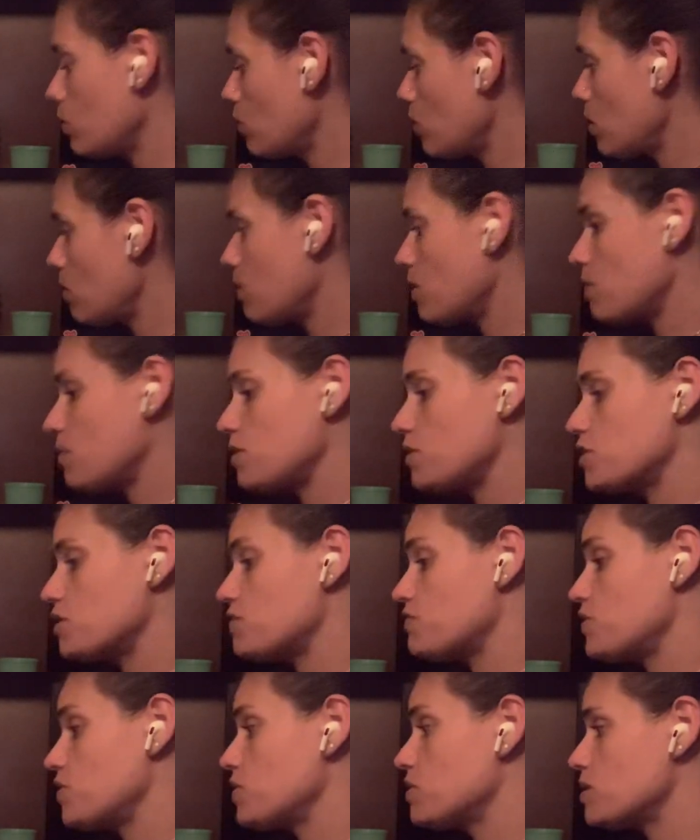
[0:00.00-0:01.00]
way, maybe it
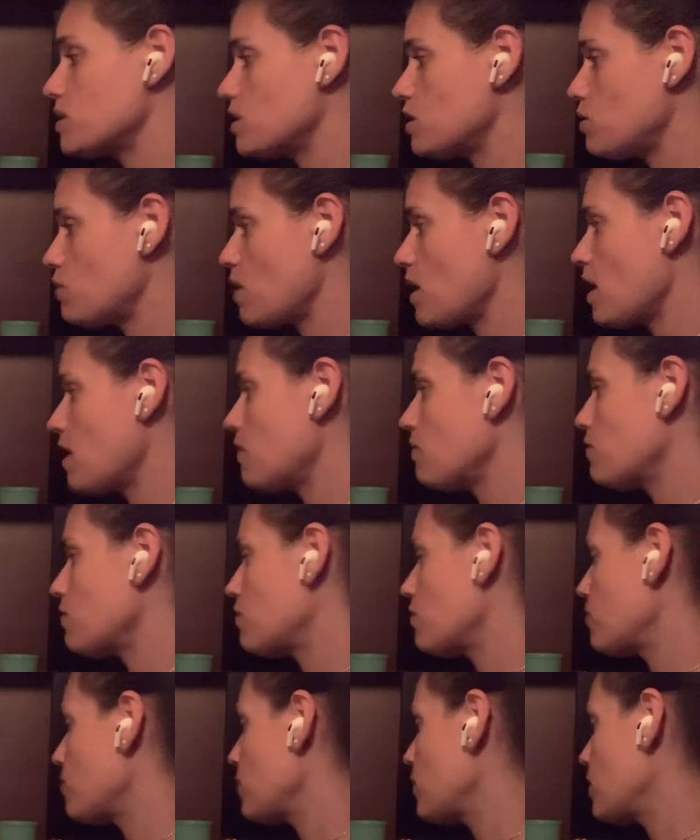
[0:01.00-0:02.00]
just feels like you have.
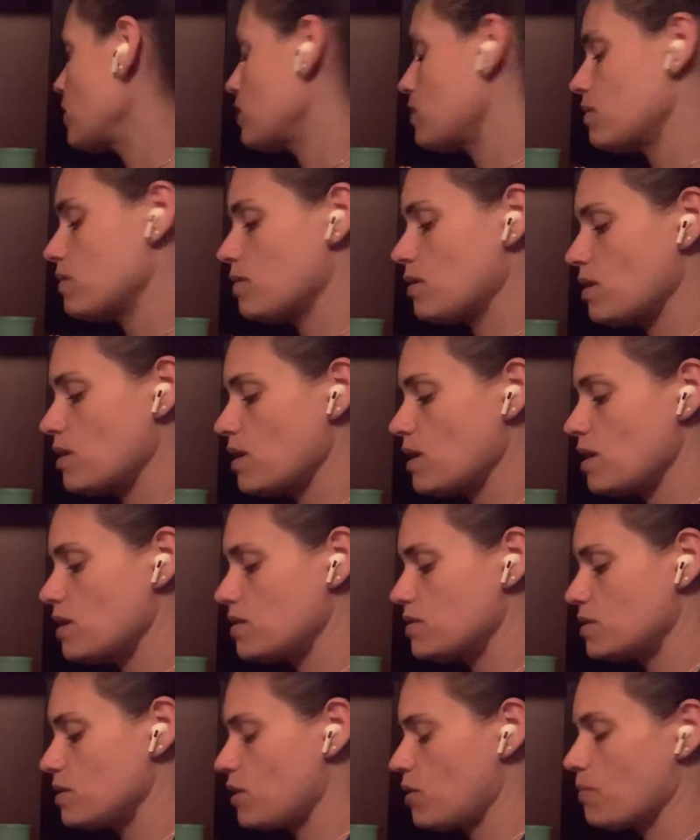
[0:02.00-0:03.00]
All right.
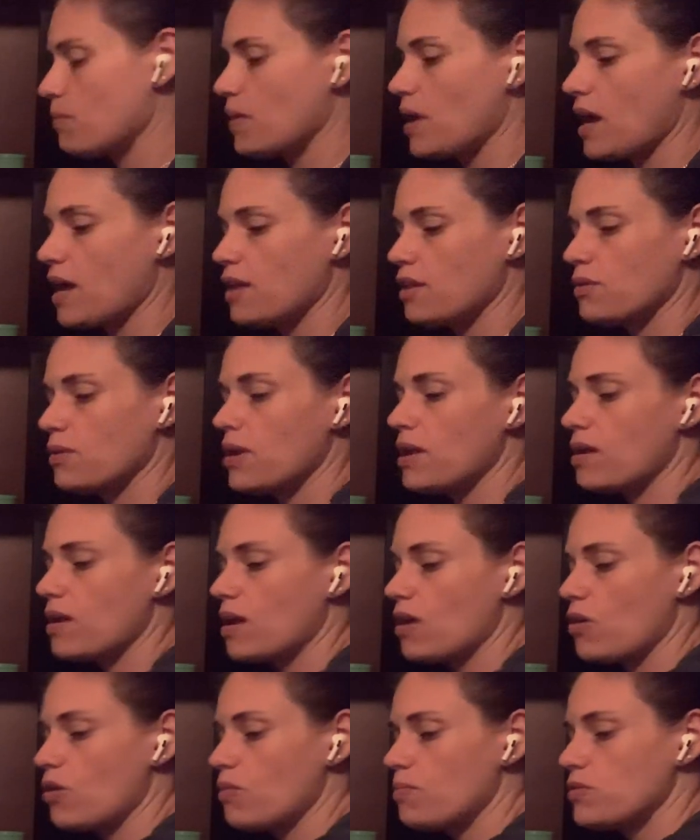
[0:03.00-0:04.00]
So either way,
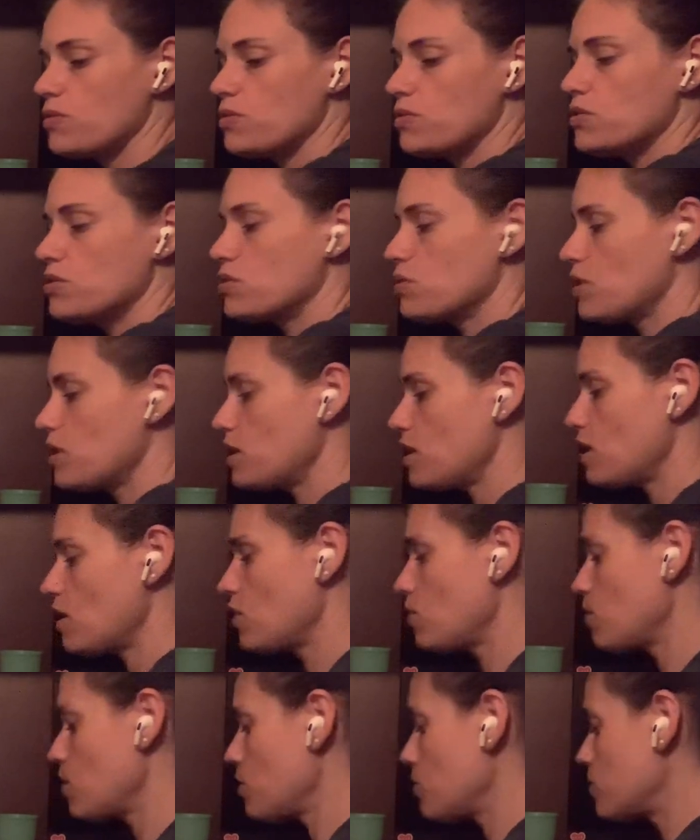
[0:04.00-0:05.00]
I hope you enjoyed. I
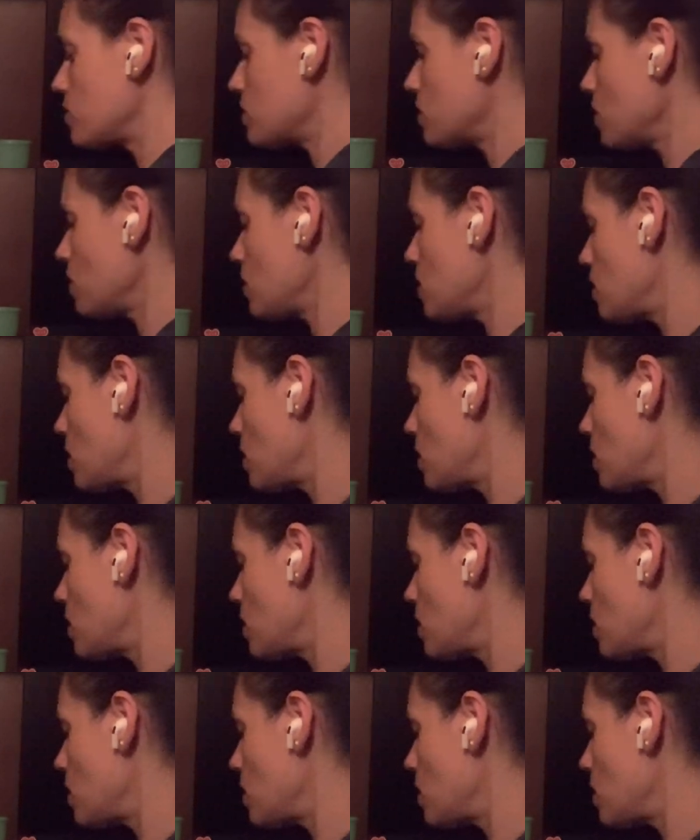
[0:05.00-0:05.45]
hope that was good.